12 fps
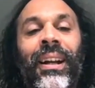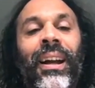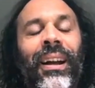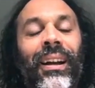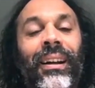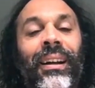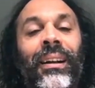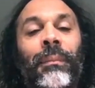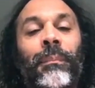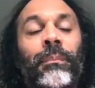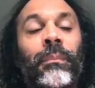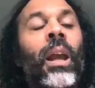
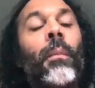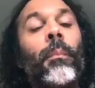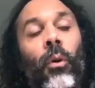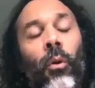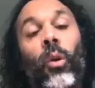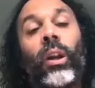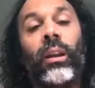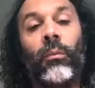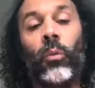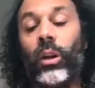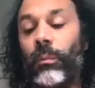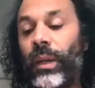But what
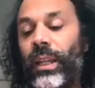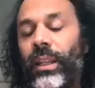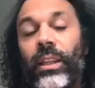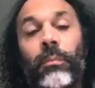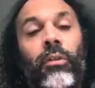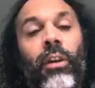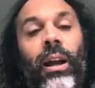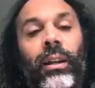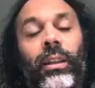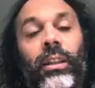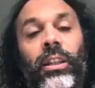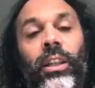it means in
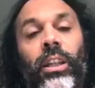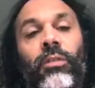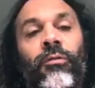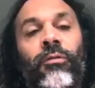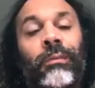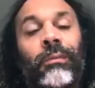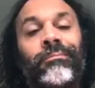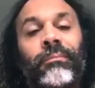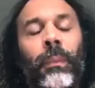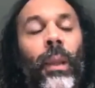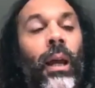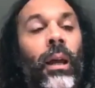practice is that
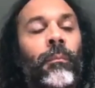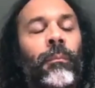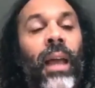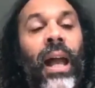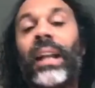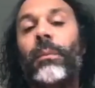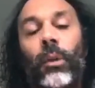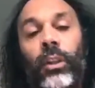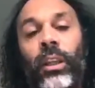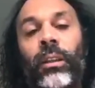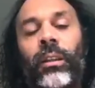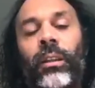
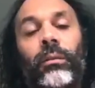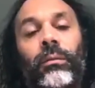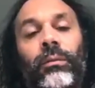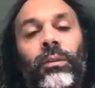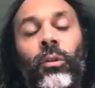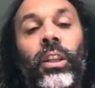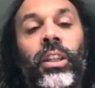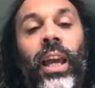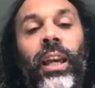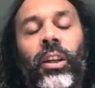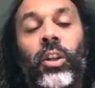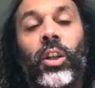anybody can undertake
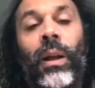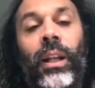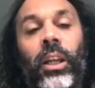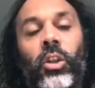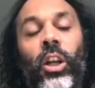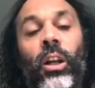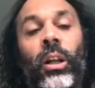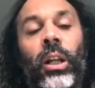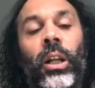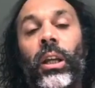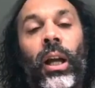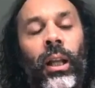a shamanic
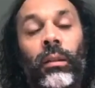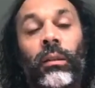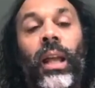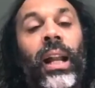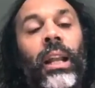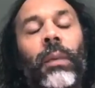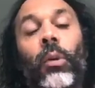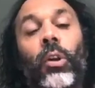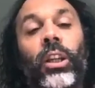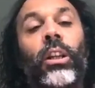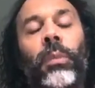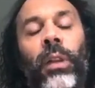journey, and anybody
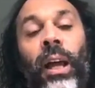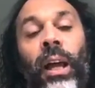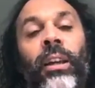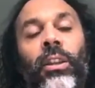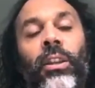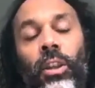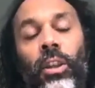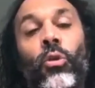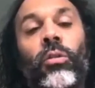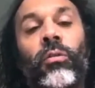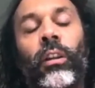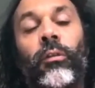can apply it to
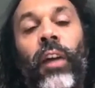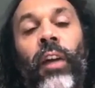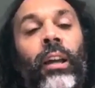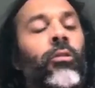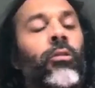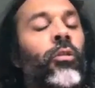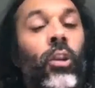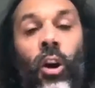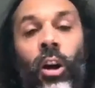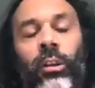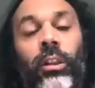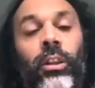useful effect
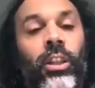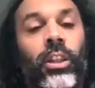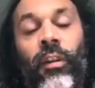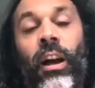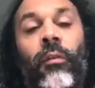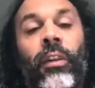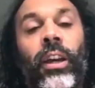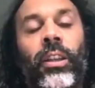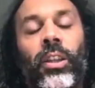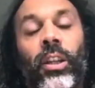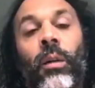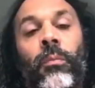regardless of how they
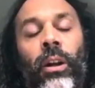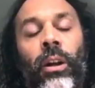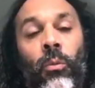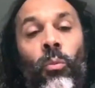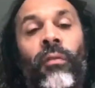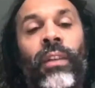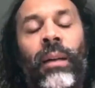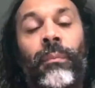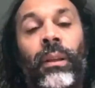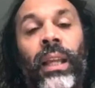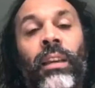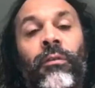interpret and what their
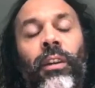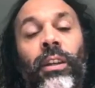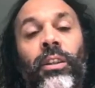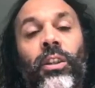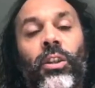belief is.